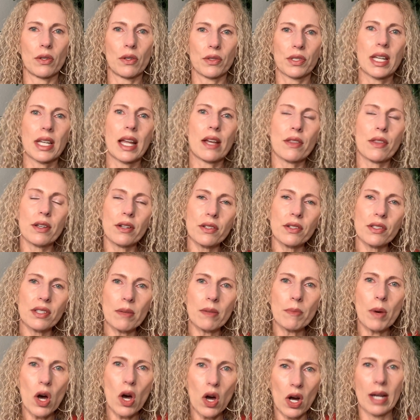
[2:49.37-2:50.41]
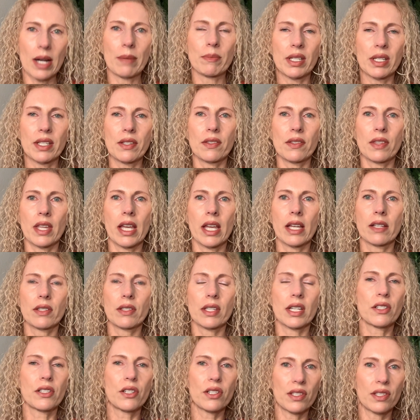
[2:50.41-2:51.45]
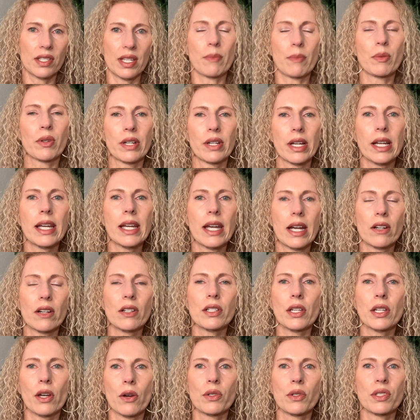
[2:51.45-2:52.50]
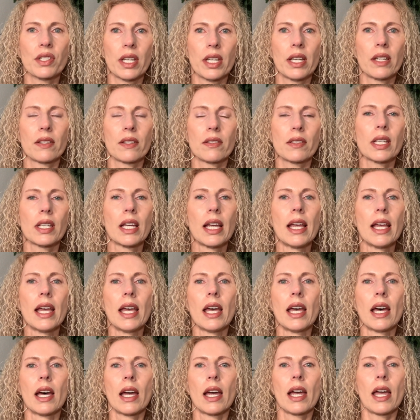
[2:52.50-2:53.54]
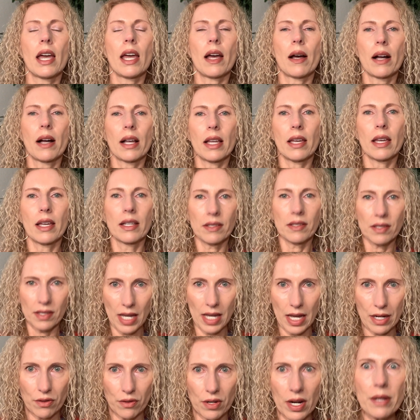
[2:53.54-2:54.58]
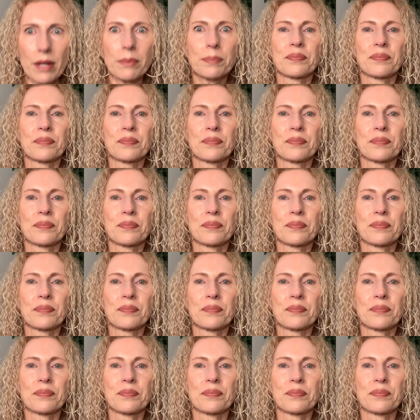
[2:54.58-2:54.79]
Now there's some harmless things such as seborrheic keratoses, etc.